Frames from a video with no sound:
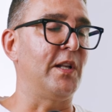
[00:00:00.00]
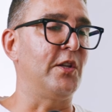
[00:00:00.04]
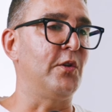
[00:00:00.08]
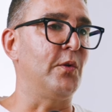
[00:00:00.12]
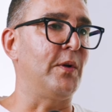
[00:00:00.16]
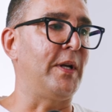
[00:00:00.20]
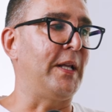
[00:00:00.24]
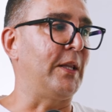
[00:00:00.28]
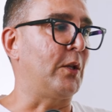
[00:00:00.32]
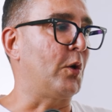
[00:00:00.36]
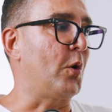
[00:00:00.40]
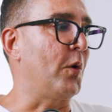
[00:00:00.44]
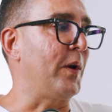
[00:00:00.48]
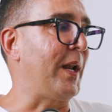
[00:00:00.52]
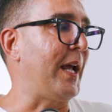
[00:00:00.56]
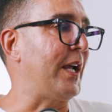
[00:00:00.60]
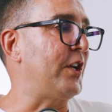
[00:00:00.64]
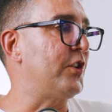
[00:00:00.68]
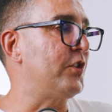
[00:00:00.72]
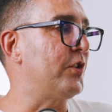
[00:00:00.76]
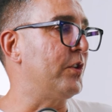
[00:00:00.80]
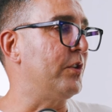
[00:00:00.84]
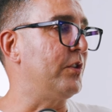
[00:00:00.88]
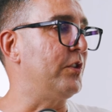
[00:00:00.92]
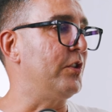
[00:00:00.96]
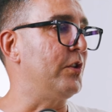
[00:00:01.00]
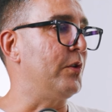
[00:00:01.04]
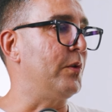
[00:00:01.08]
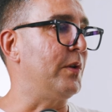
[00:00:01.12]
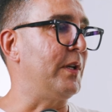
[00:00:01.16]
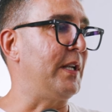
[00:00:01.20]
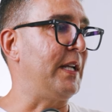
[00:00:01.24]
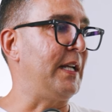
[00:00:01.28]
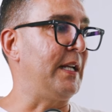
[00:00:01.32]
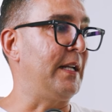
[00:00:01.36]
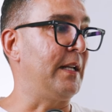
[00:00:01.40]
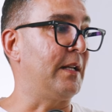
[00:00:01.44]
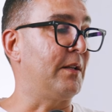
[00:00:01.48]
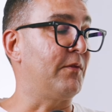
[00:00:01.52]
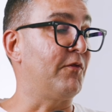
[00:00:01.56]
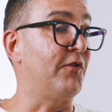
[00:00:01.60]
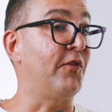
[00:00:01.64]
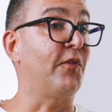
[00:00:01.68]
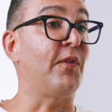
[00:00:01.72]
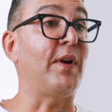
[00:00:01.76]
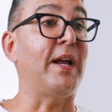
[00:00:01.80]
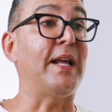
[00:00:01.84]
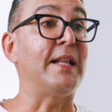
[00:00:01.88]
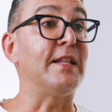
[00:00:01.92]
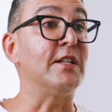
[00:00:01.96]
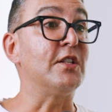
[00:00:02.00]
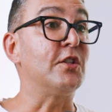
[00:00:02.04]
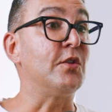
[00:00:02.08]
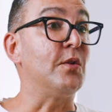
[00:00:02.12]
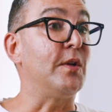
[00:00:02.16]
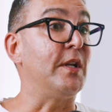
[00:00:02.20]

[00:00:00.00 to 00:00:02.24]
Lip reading: You need connection, you need friends,